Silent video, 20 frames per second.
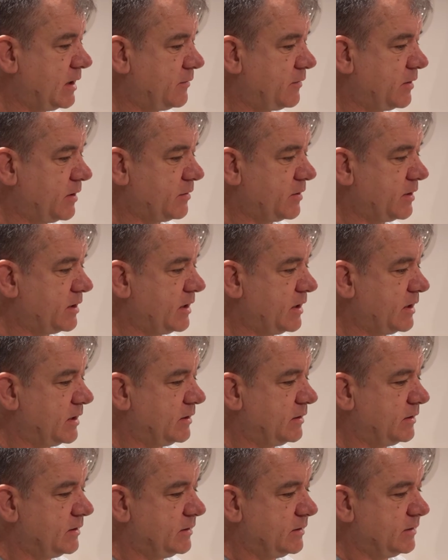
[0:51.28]
I'm gonna
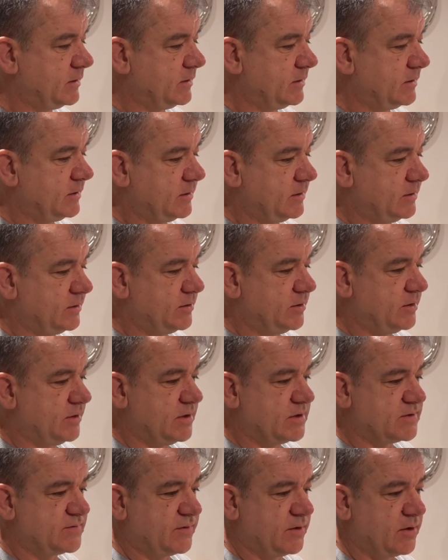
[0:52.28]
do
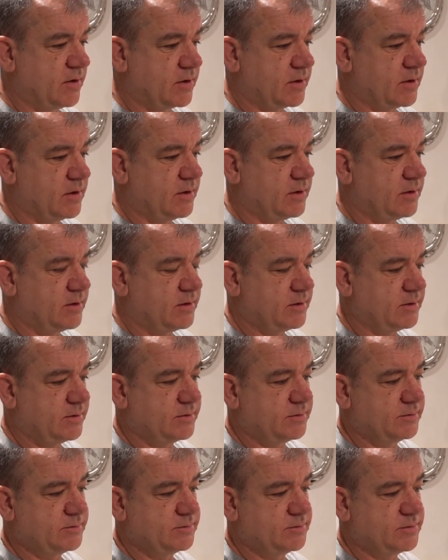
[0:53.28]
this vlog
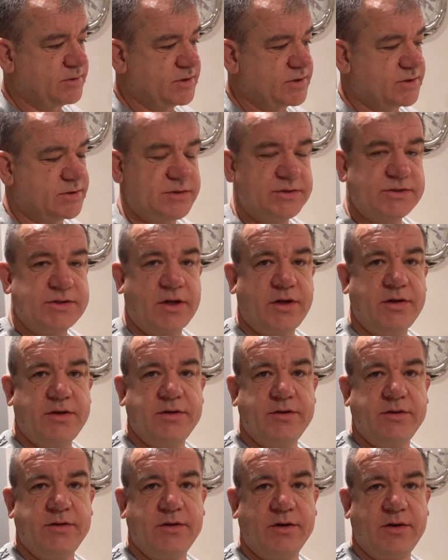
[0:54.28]
just to show
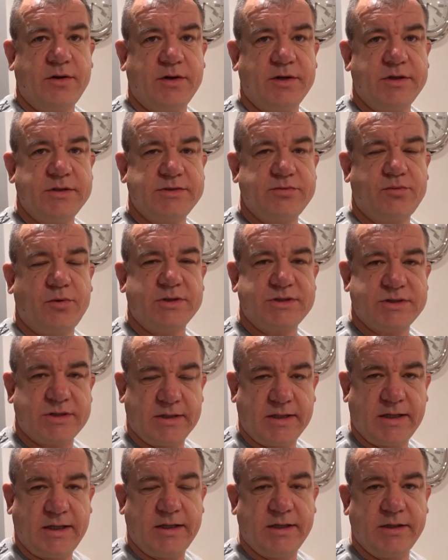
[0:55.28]
you guys what's
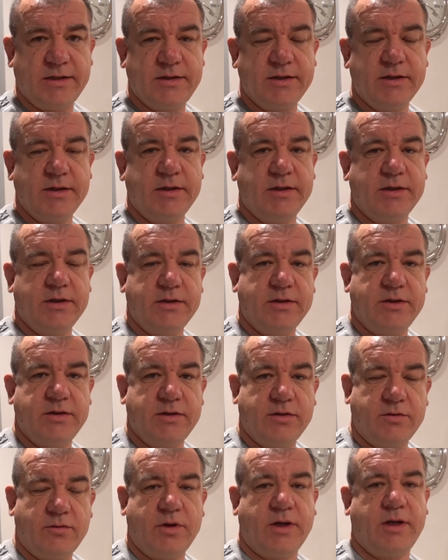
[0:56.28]
needed
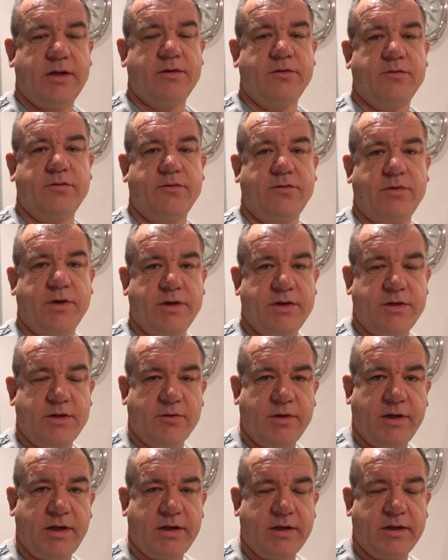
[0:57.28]
when
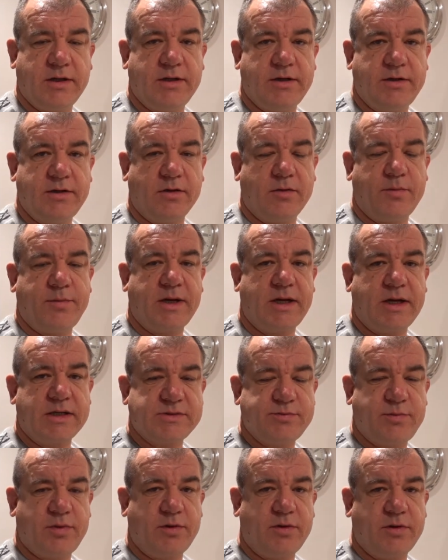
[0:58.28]
renewing your
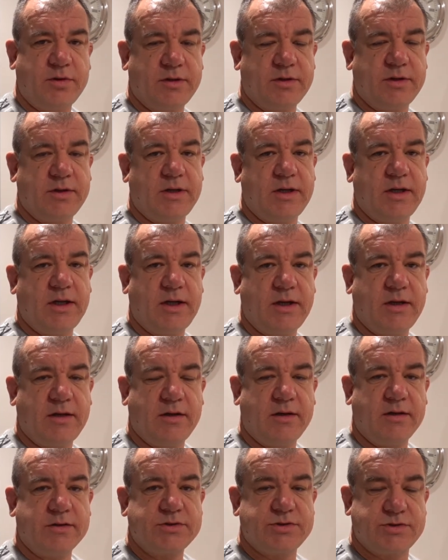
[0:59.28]
passport in
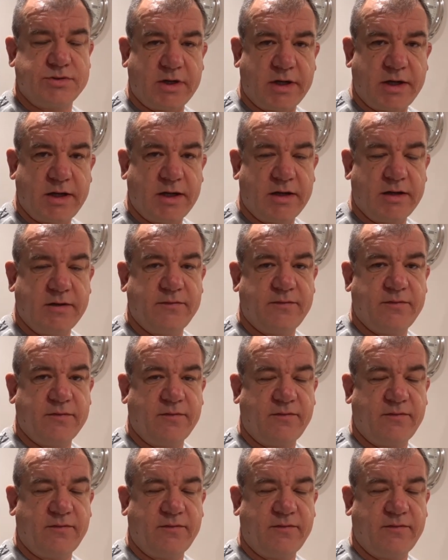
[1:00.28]
Australia for the